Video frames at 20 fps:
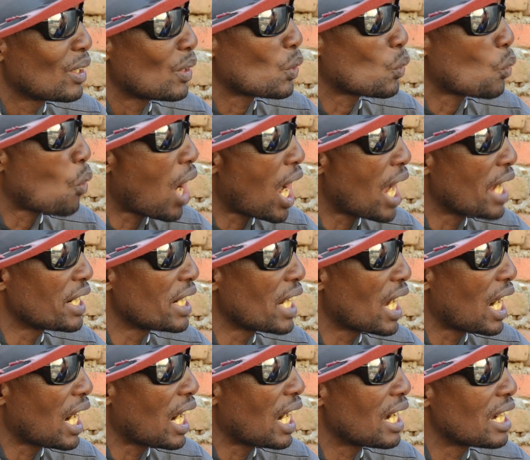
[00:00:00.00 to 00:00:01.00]

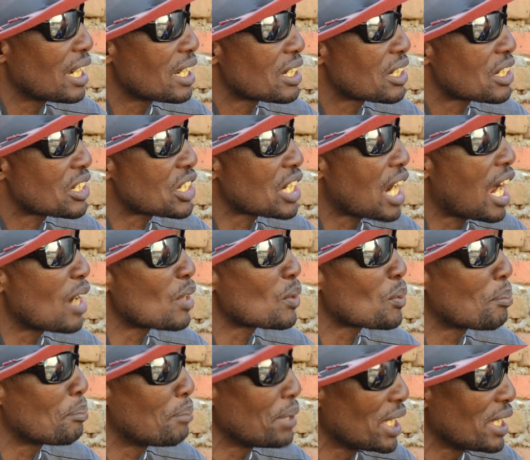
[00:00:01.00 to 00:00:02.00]
Rwanda
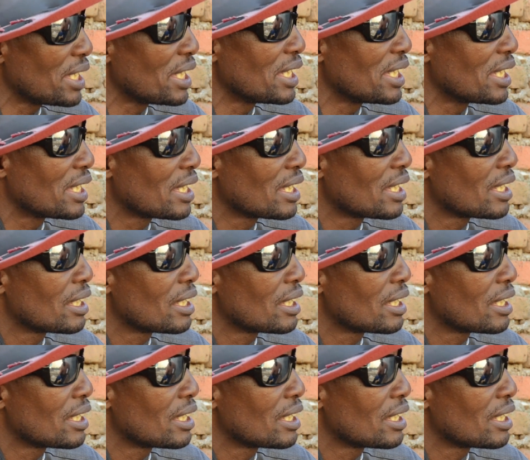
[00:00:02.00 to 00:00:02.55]
shall be